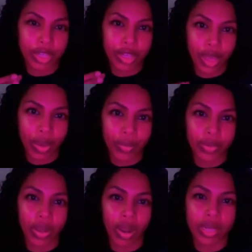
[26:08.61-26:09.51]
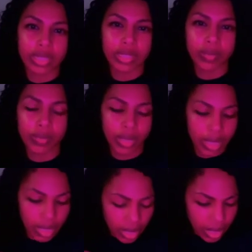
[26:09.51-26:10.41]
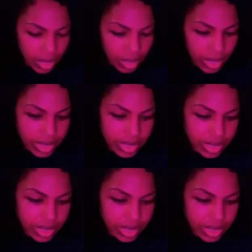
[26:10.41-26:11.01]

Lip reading: No, there are some edges